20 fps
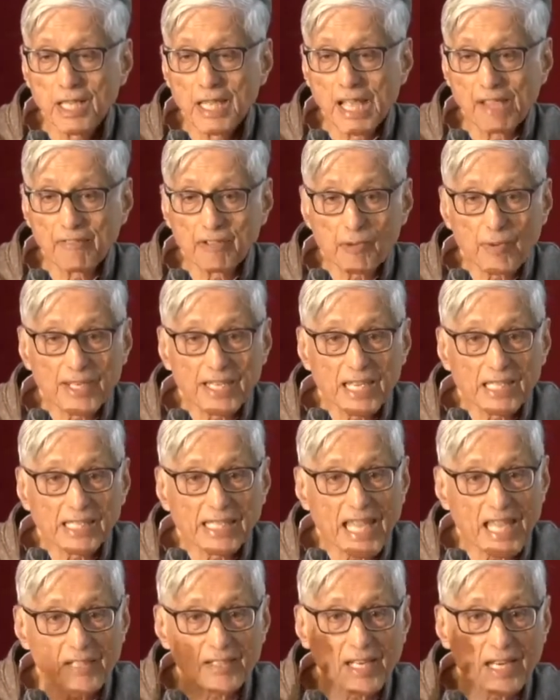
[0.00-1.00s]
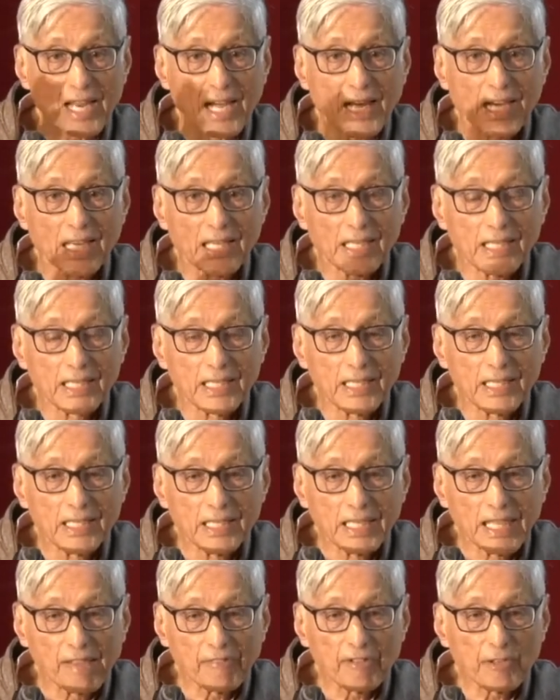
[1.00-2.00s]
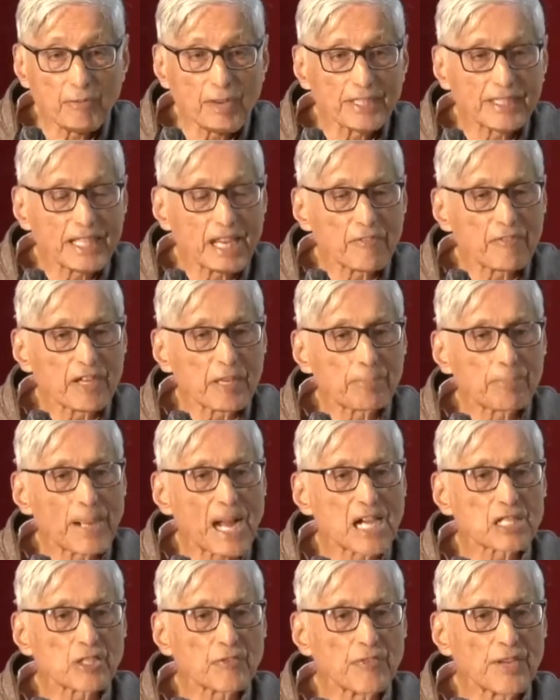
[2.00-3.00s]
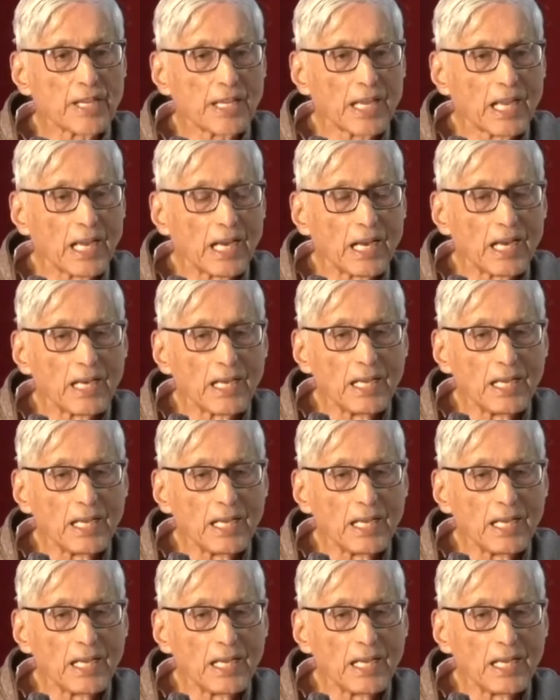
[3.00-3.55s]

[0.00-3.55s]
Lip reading: everyone in Kerala, everyone in every part of India.